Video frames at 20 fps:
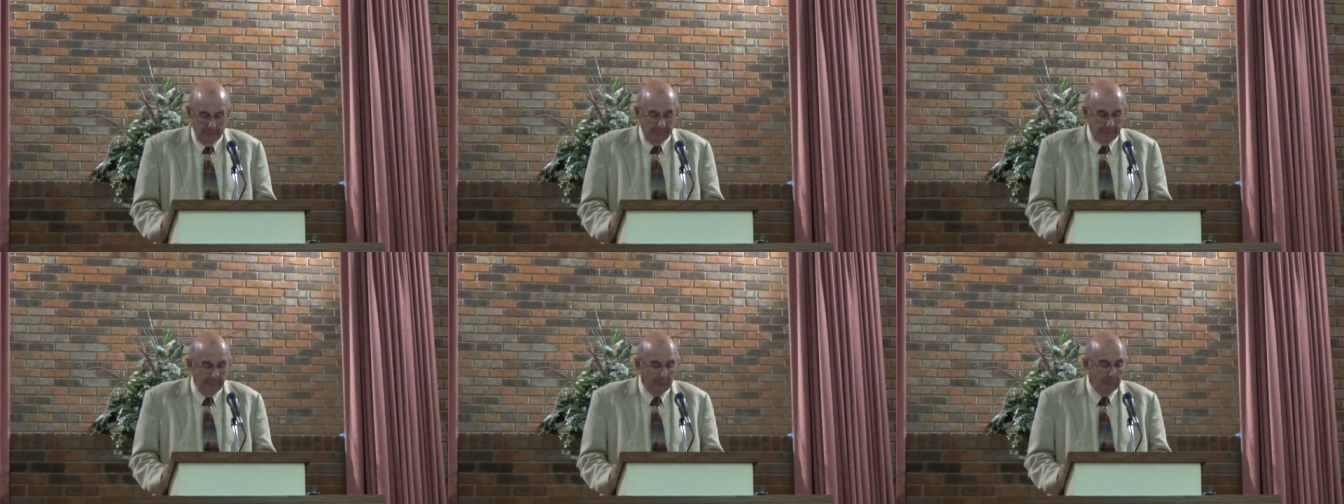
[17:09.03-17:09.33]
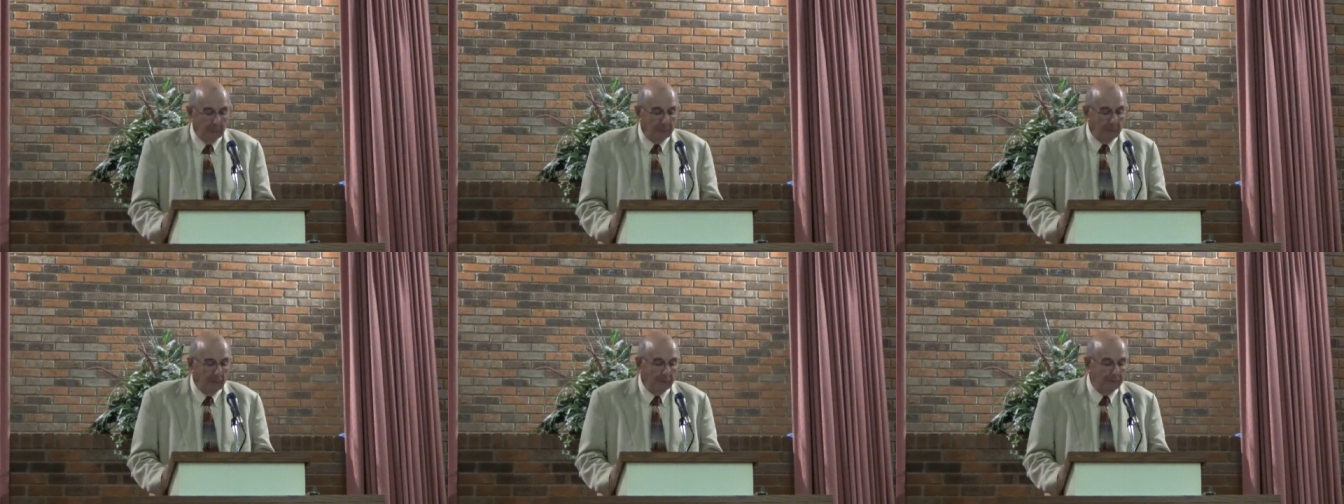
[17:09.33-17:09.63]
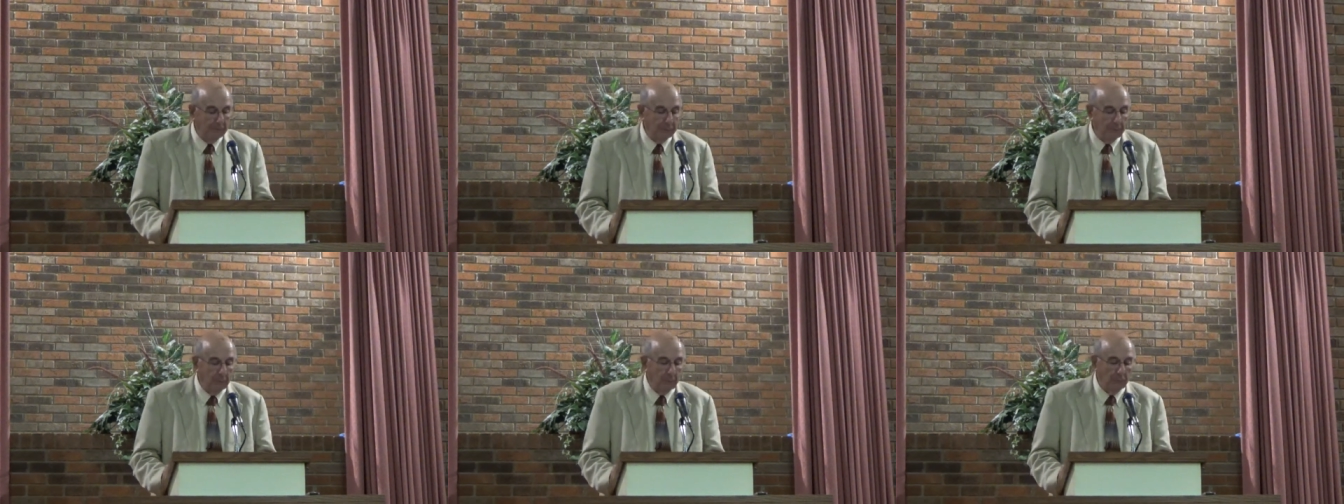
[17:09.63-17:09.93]
And then we've
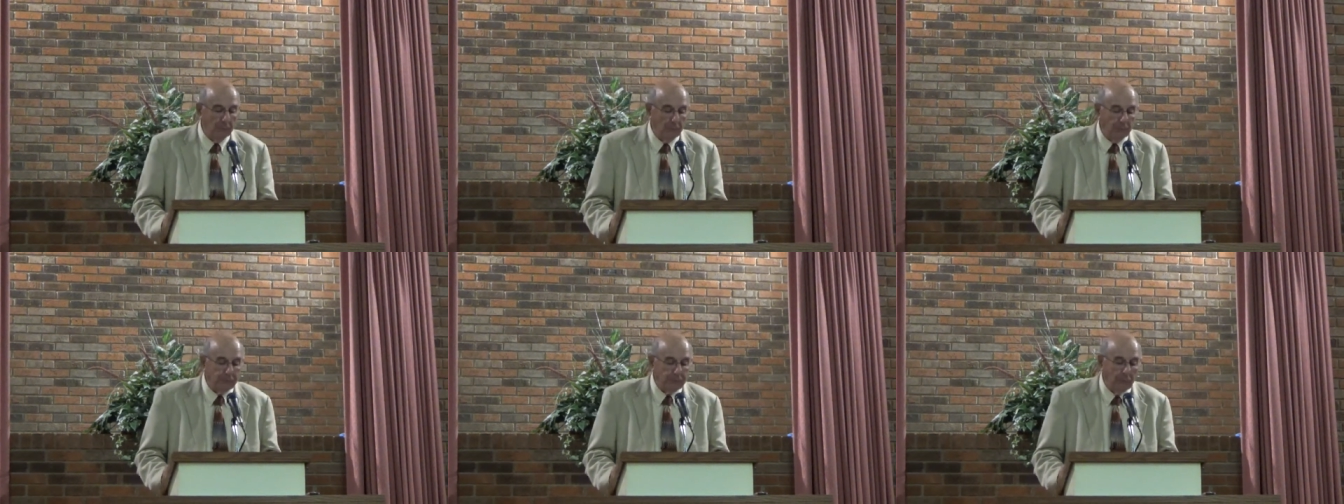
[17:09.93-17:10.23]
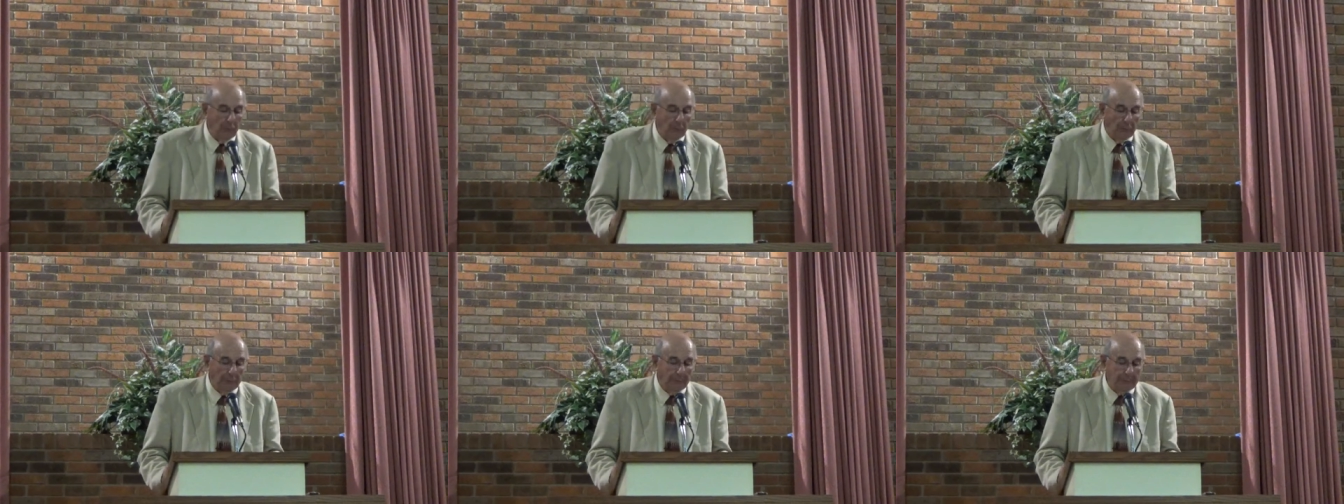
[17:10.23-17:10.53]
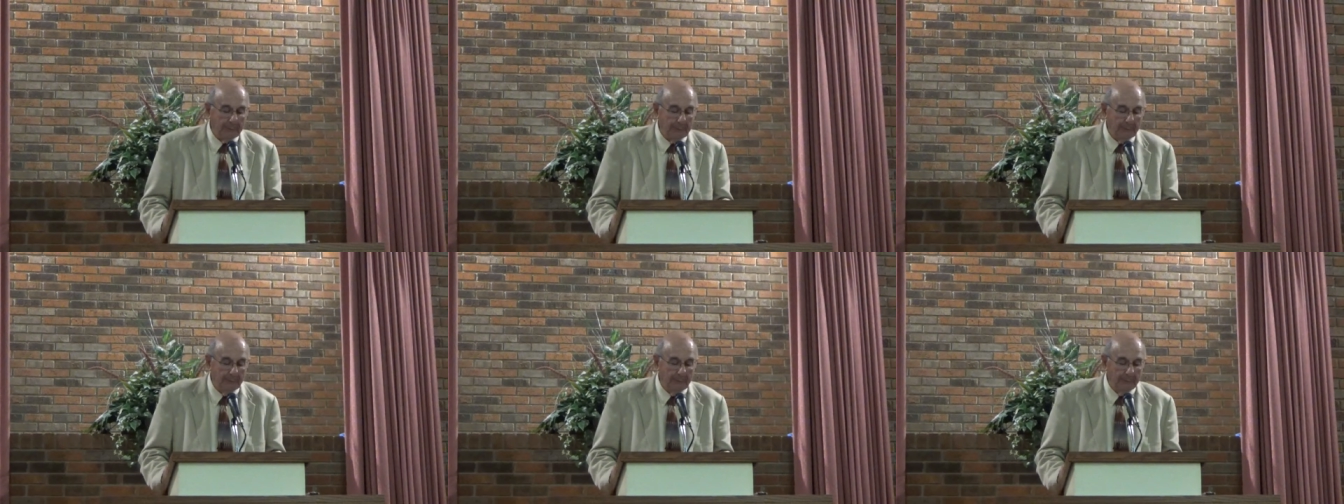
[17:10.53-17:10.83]
got the beautiful
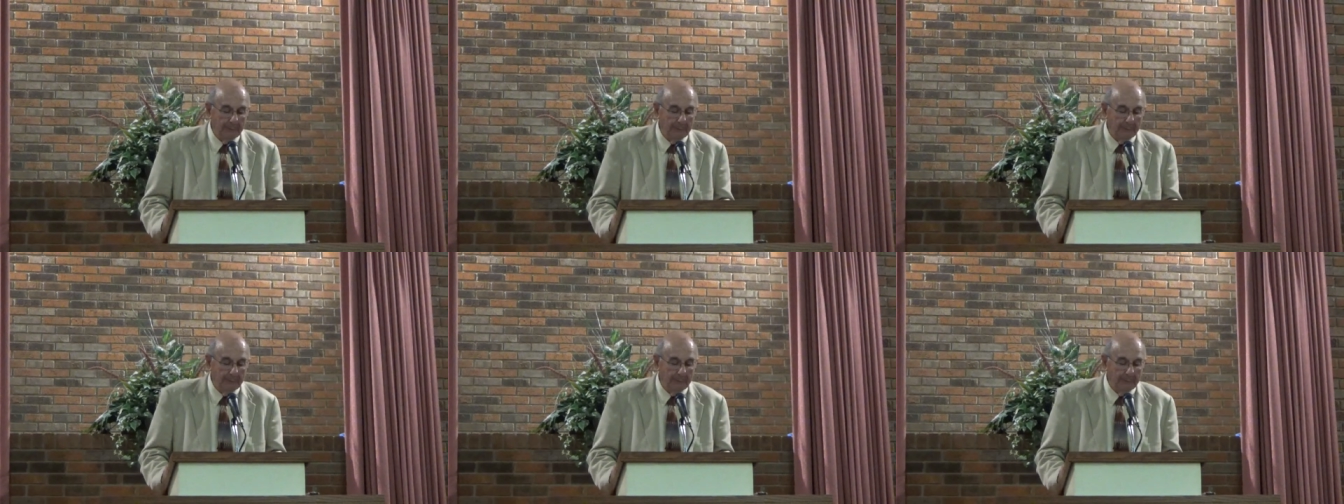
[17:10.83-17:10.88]
story